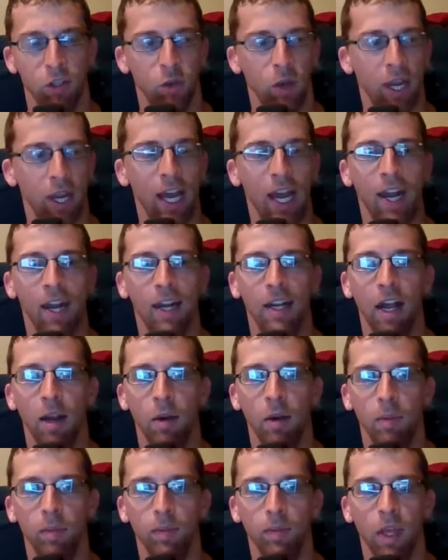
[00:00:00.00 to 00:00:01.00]
So I got it
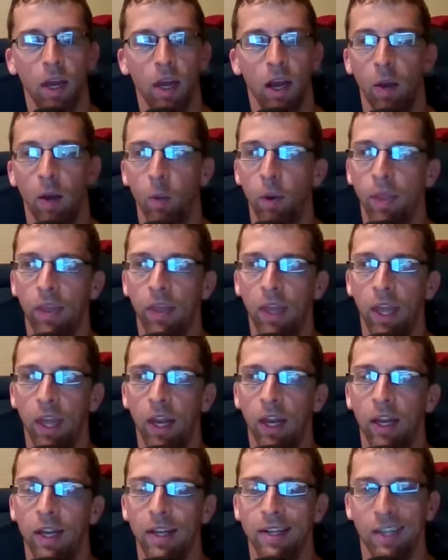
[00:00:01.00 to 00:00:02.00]
done
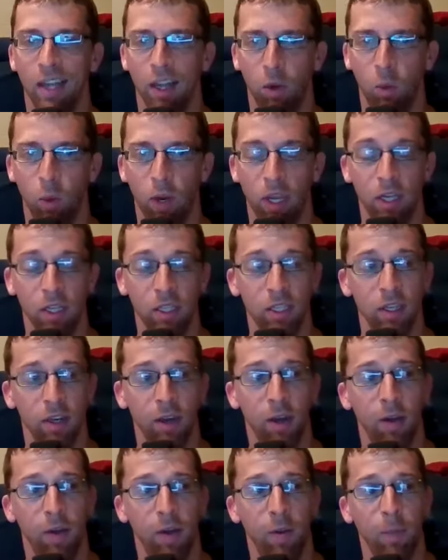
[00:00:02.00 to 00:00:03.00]
within 10 weeks.
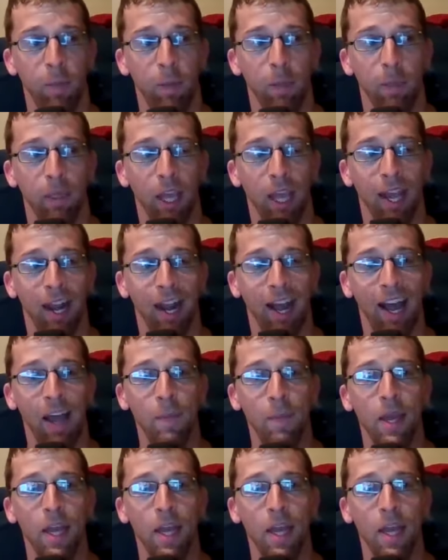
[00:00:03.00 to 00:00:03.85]
And I